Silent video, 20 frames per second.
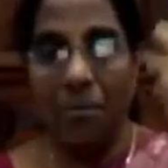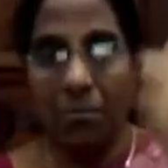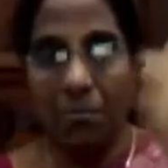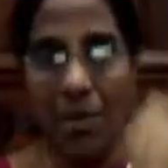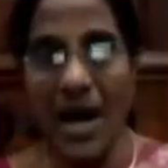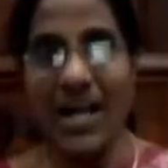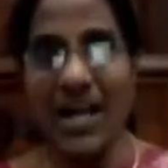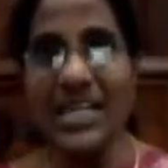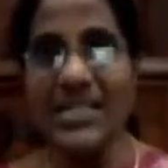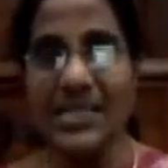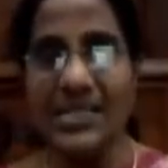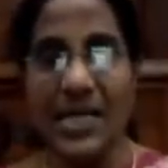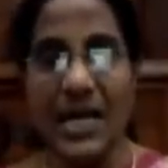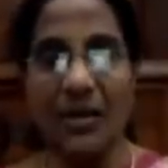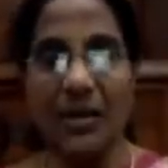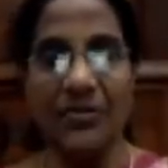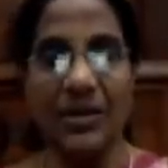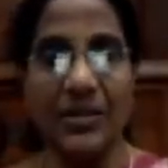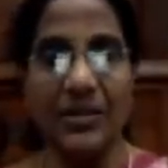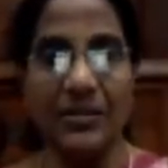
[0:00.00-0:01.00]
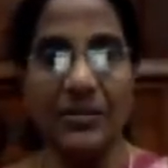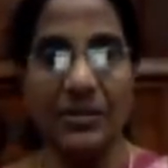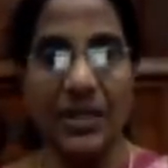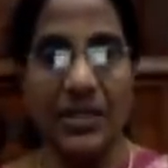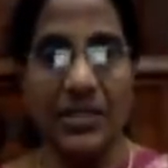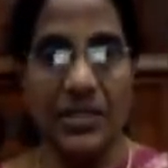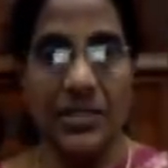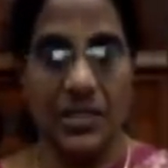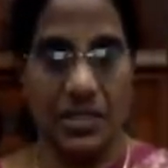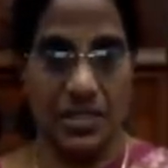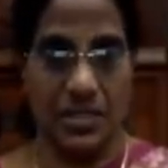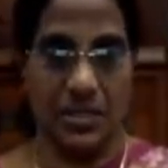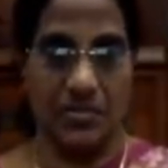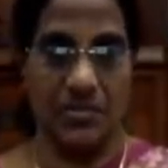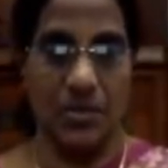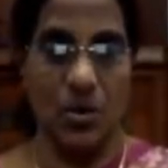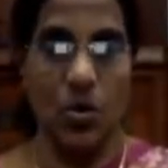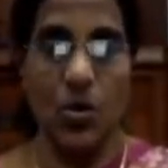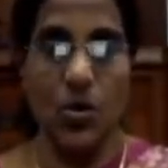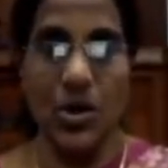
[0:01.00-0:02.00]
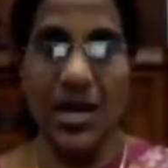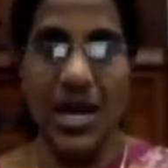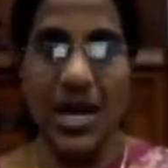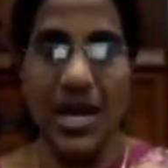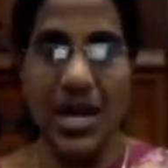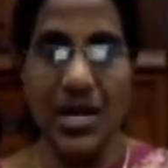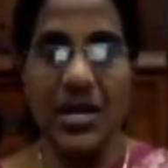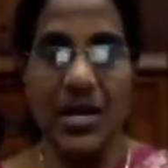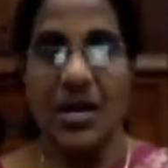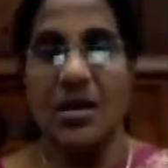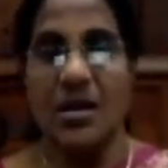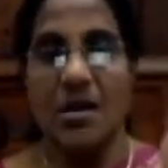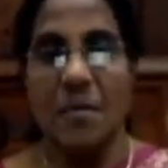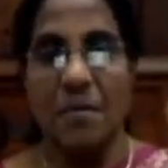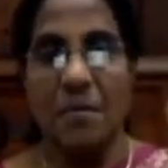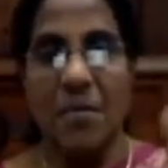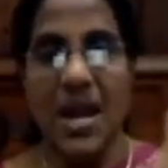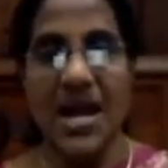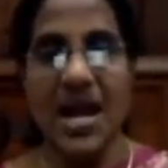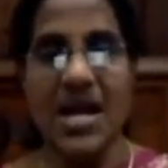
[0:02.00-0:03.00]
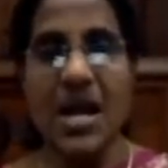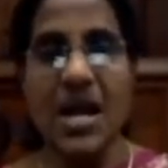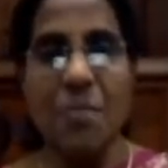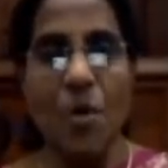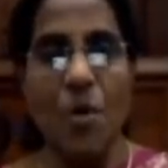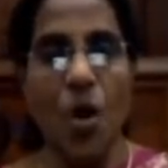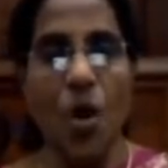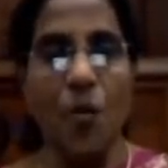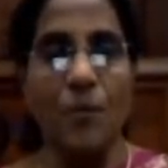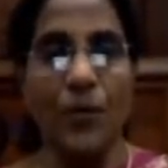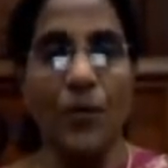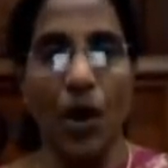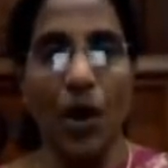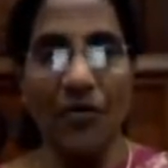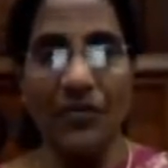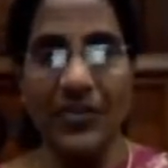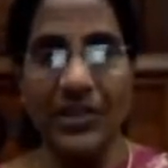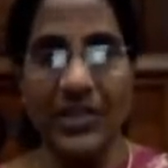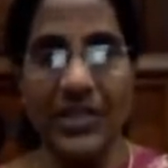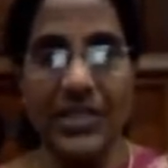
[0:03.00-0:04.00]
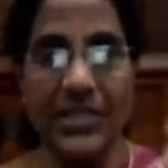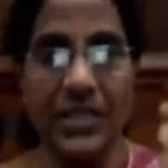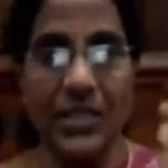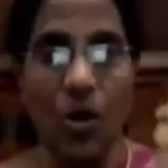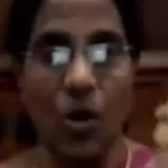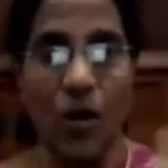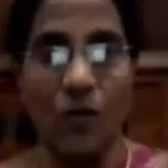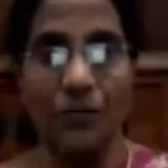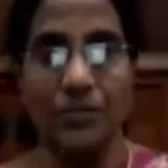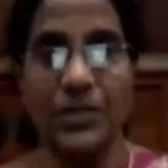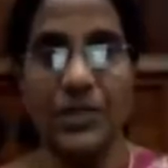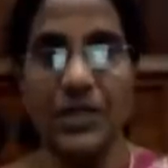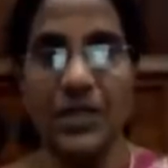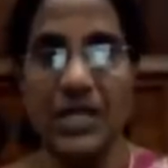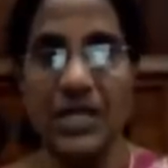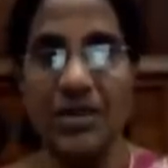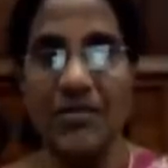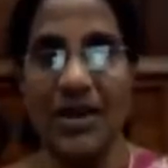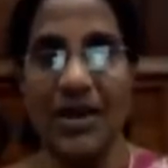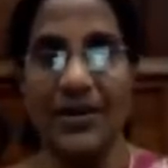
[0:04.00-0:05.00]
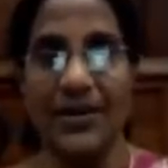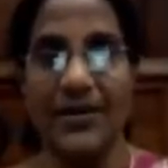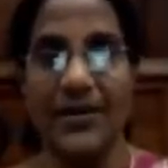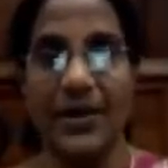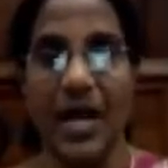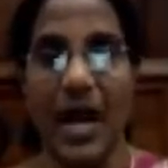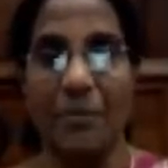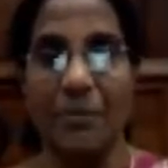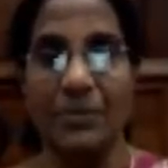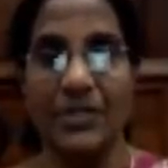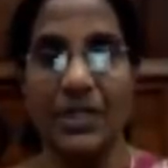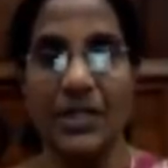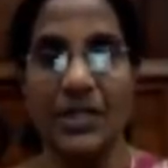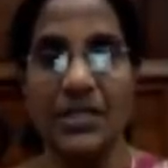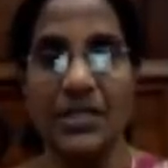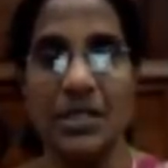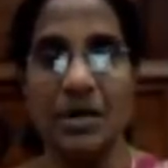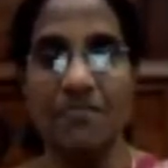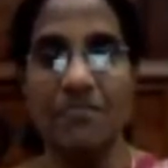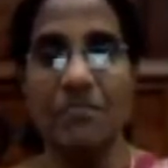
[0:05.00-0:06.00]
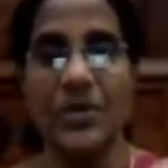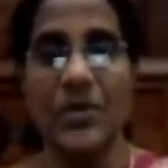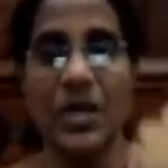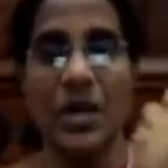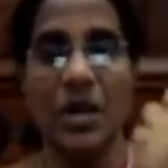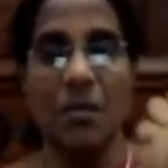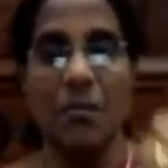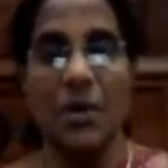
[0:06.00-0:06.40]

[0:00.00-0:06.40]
My self-interest. Okay. Making more profit is the objective under capitalism.